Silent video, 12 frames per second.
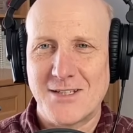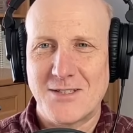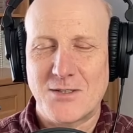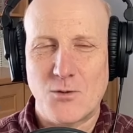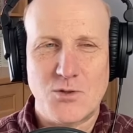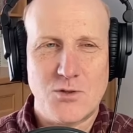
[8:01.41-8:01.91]

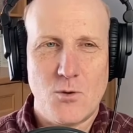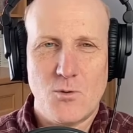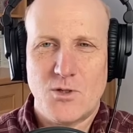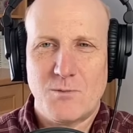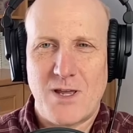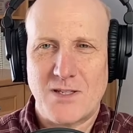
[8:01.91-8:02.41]
So
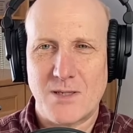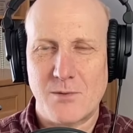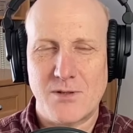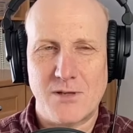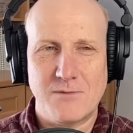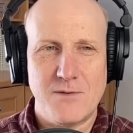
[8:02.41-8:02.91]
Steward is paying something
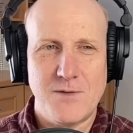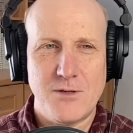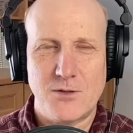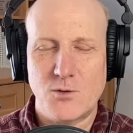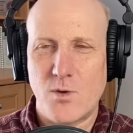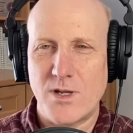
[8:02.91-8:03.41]
like 15
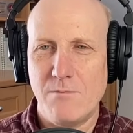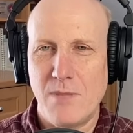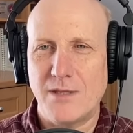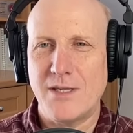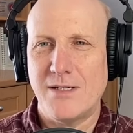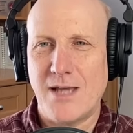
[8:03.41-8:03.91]
or 20
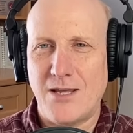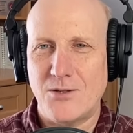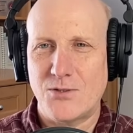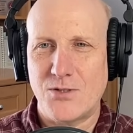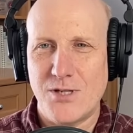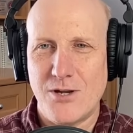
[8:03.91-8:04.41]
million
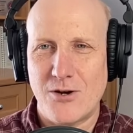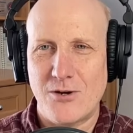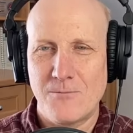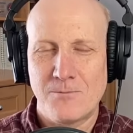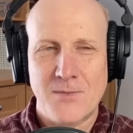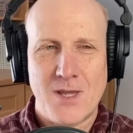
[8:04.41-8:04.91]
dollars a
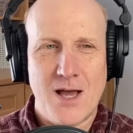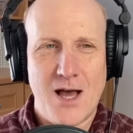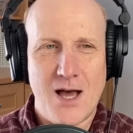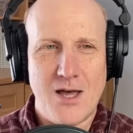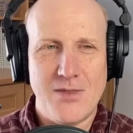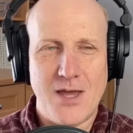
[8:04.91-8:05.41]
year
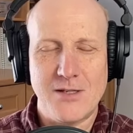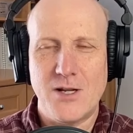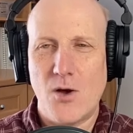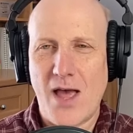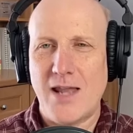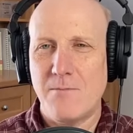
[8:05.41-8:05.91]
uh, that you
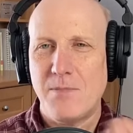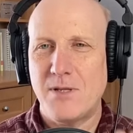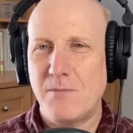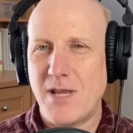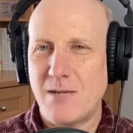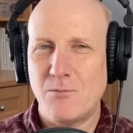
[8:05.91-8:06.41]
know hadn't
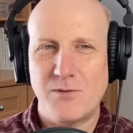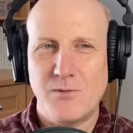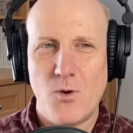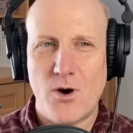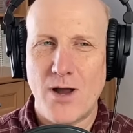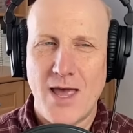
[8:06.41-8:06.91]
been paid
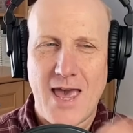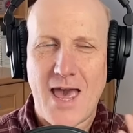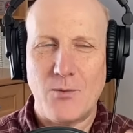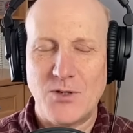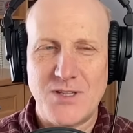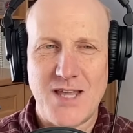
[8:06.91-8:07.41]
before,
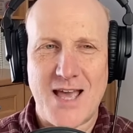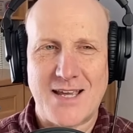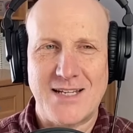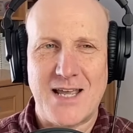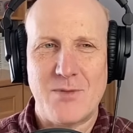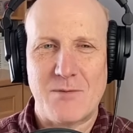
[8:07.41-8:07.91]
and which the
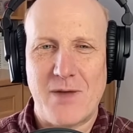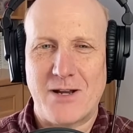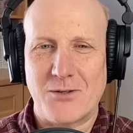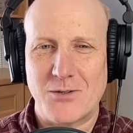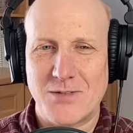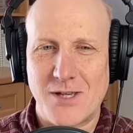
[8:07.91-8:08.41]
academic
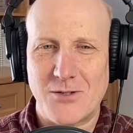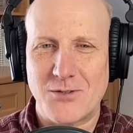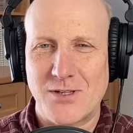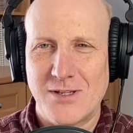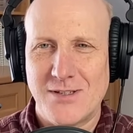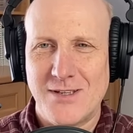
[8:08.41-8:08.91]
medical
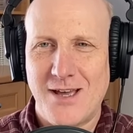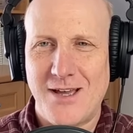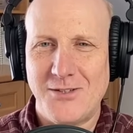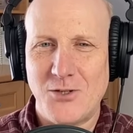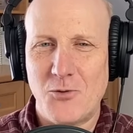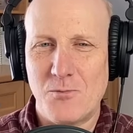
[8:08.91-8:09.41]
centers
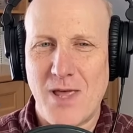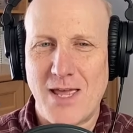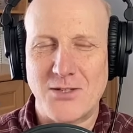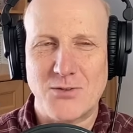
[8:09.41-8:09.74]
uh, don't pay.